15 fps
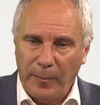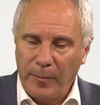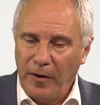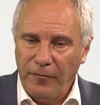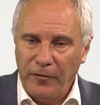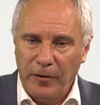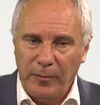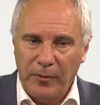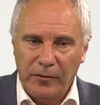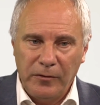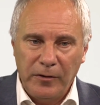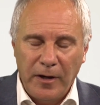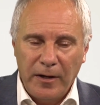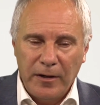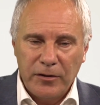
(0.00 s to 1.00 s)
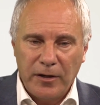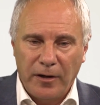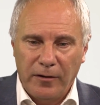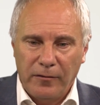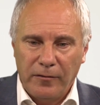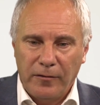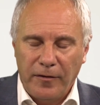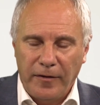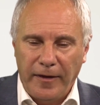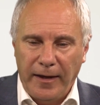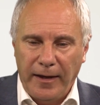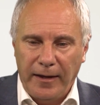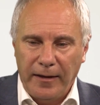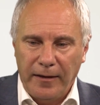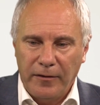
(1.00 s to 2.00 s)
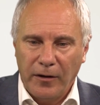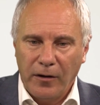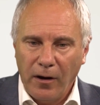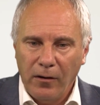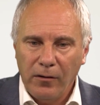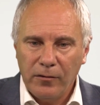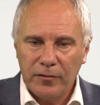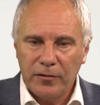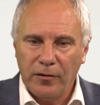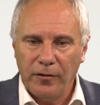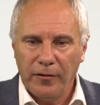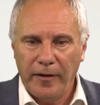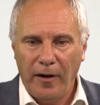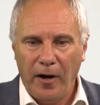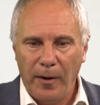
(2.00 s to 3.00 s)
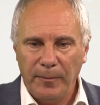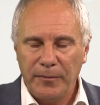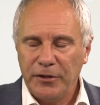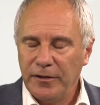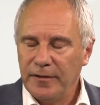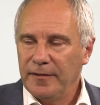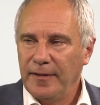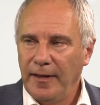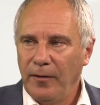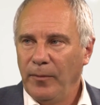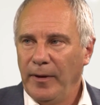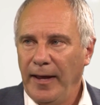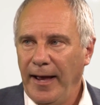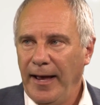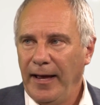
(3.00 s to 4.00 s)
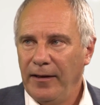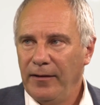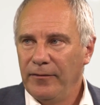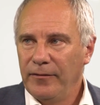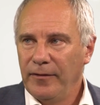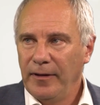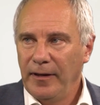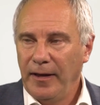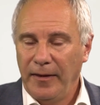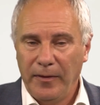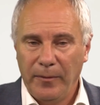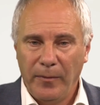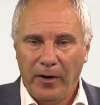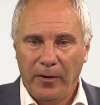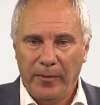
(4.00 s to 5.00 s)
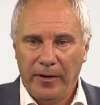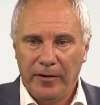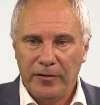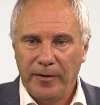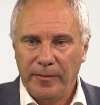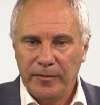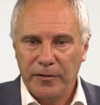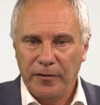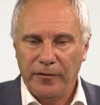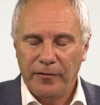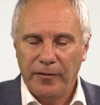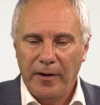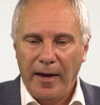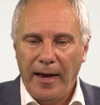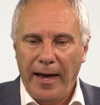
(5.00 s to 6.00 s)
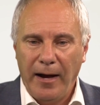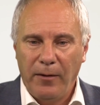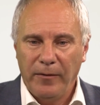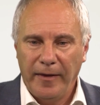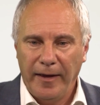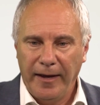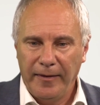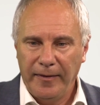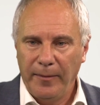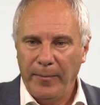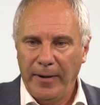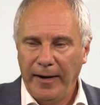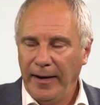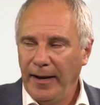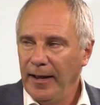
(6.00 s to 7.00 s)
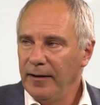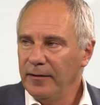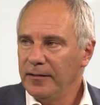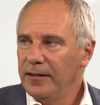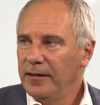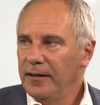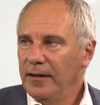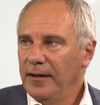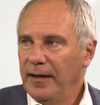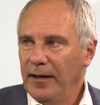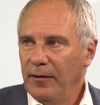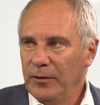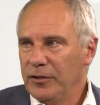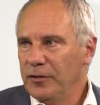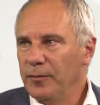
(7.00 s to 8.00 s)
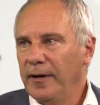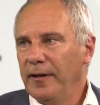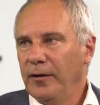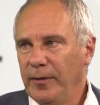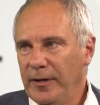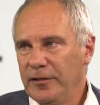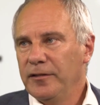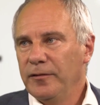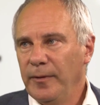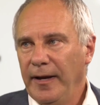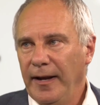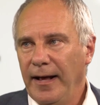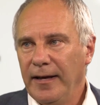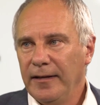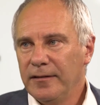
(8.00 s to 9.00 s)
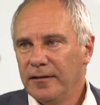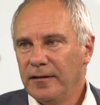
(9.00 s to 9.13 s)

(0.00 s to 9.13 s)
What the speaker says: We're profitable. So the goals or the options that we have at the moment in terms of how would they get their money out, which is one of the questions we get asked,